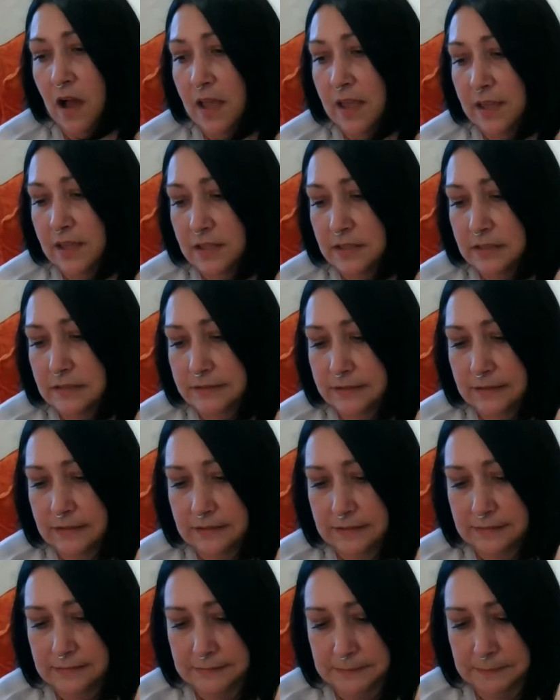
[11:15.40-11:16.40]
And
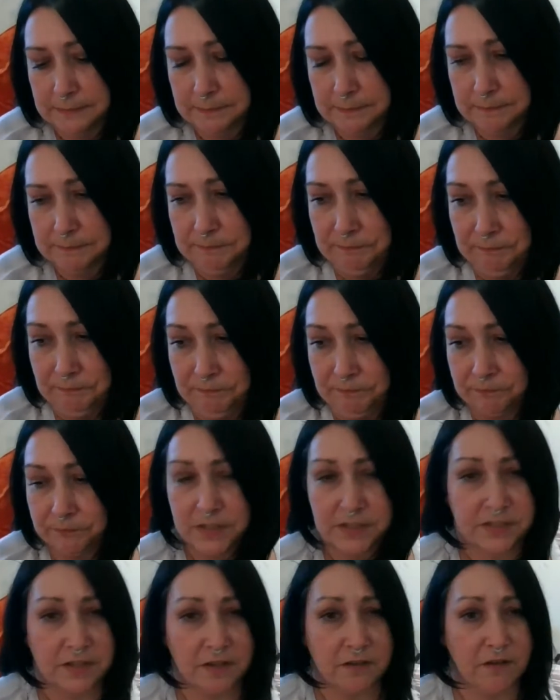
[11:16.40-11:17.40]

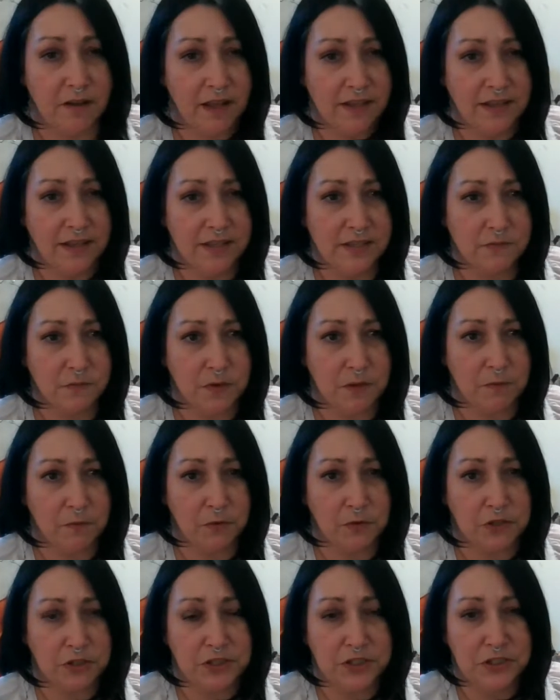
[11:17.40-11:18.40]
so I guess what I'm
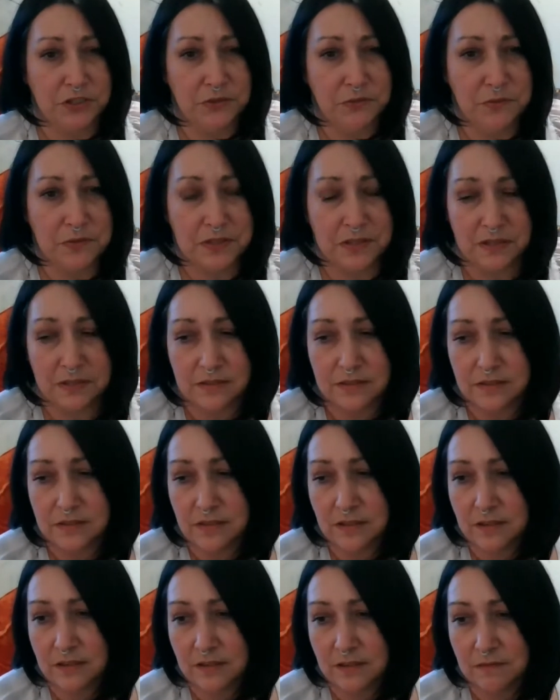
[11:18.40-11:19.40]
going to do is
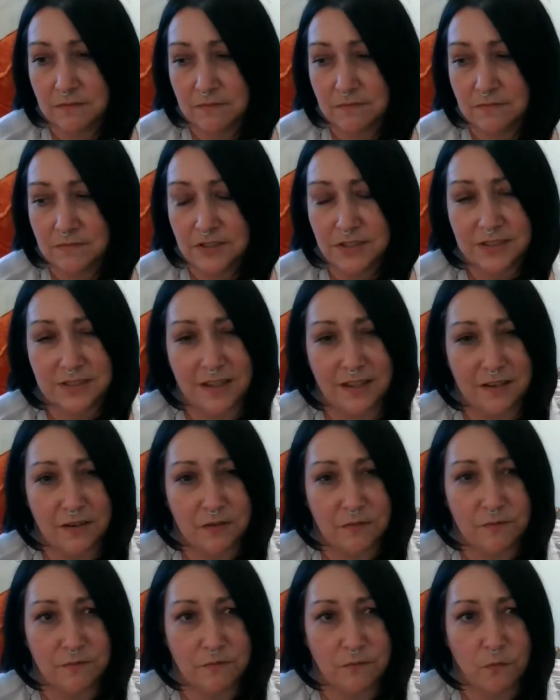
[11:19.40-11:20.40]
just kind
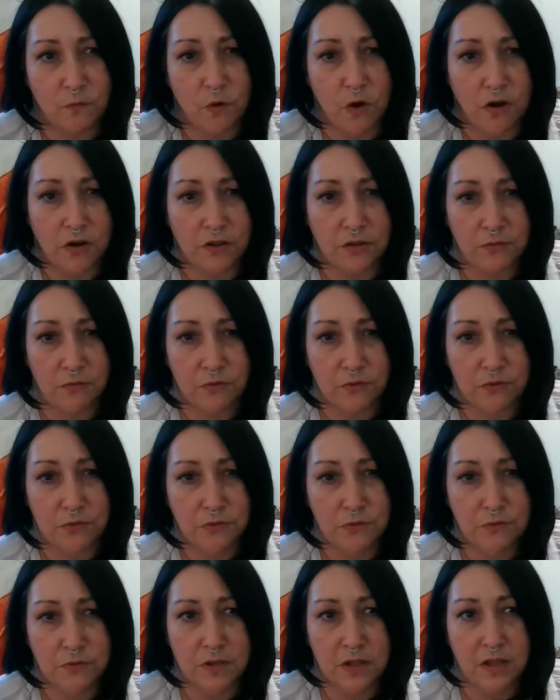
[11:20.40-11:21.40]
of walk
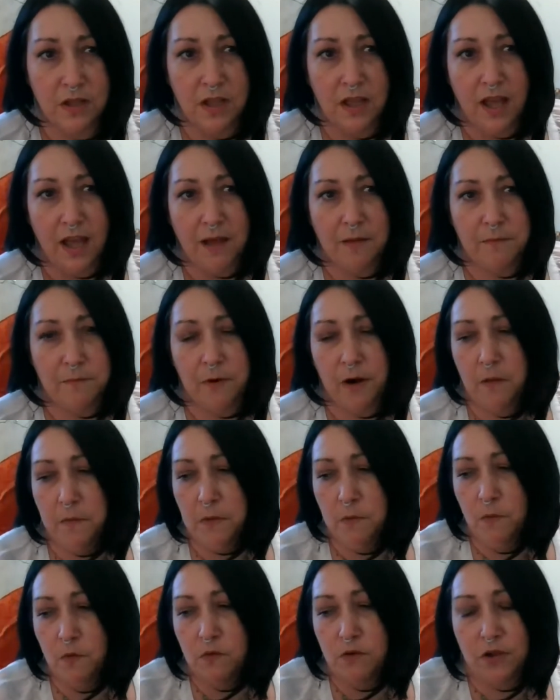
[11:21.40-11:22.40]
through. I probably
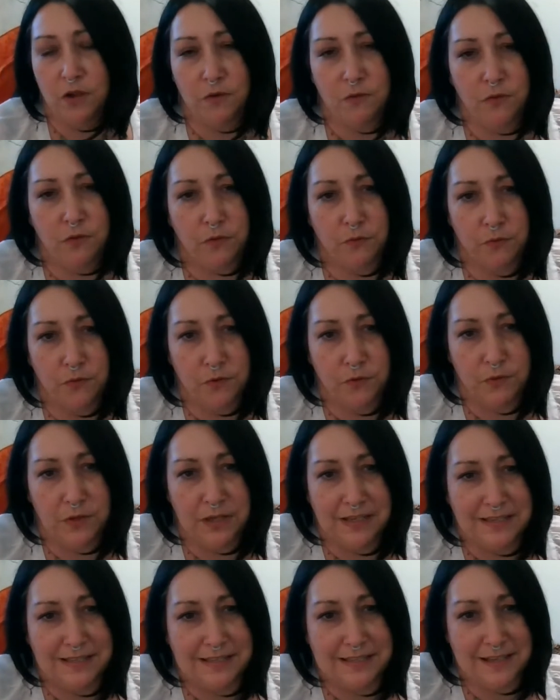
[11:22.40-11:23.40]
won't go through
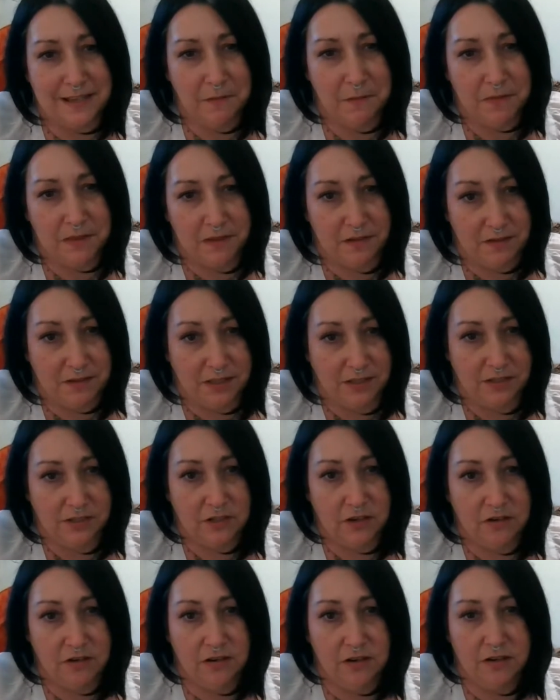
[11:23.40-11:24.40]
in depth on each
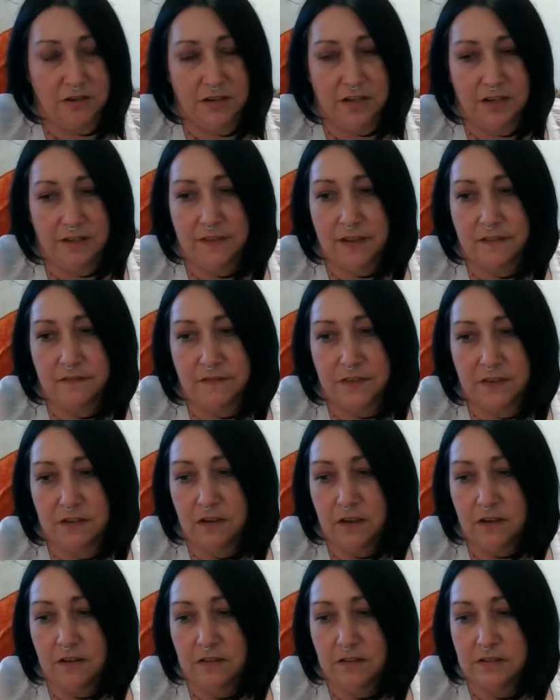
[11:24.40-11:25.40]
card. If I feel
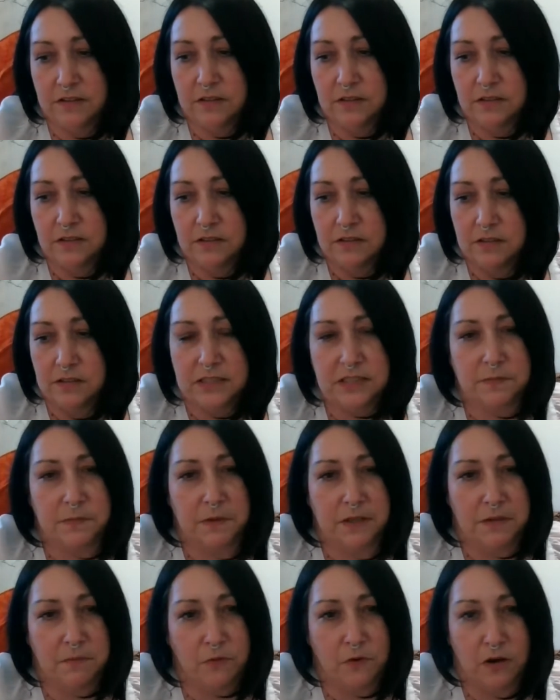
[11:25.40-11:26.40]
called to
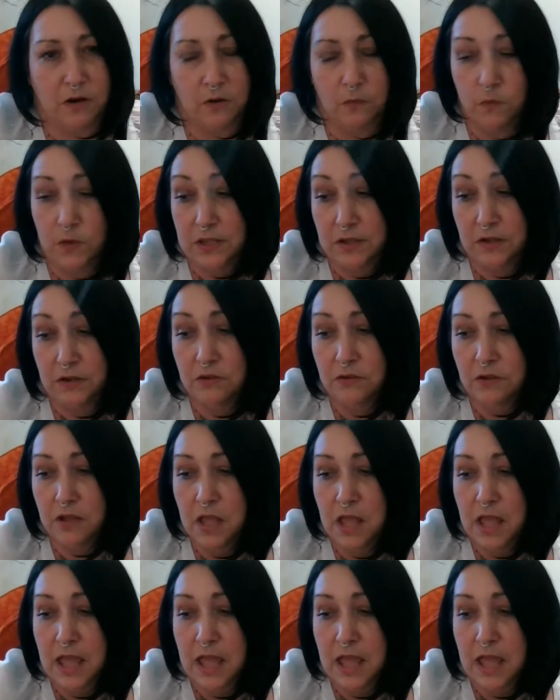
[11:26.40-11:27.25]
explain more, I will.